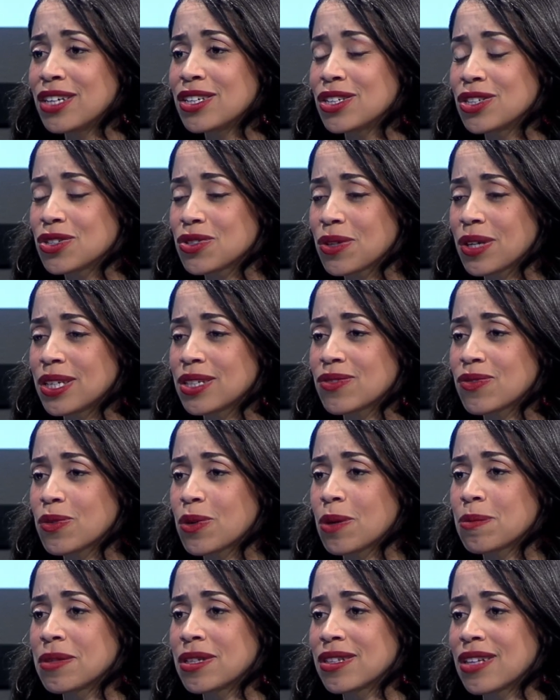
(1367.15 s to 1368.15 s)
to
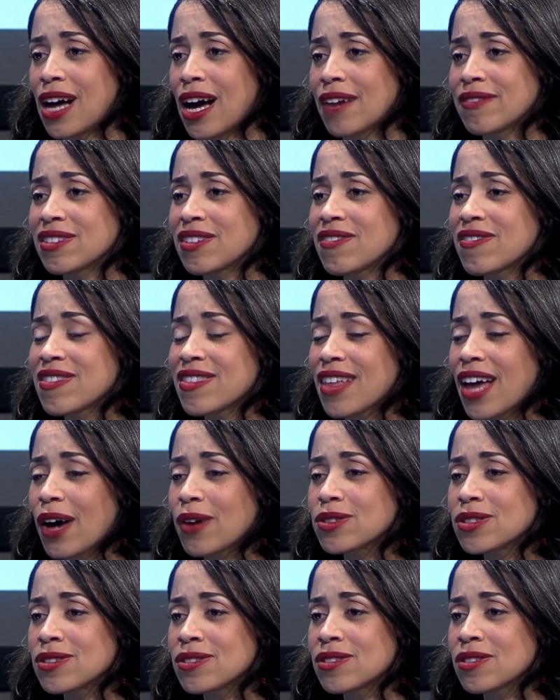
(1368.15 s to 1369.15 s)
transform the lives of
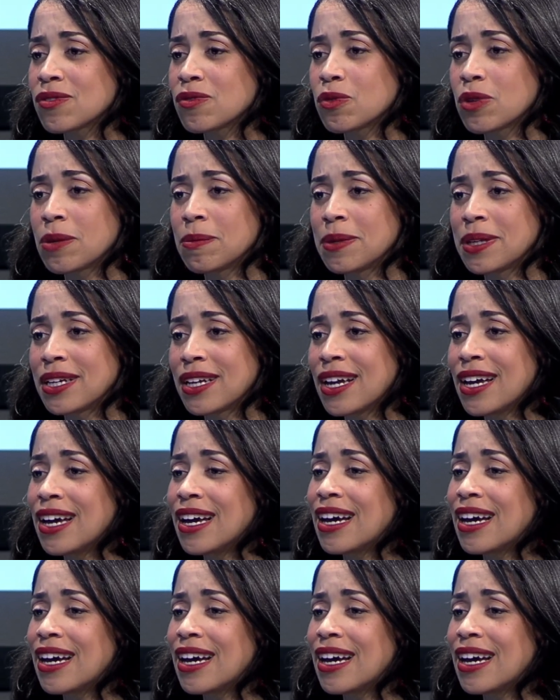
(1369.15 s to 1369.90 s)
thousands of women.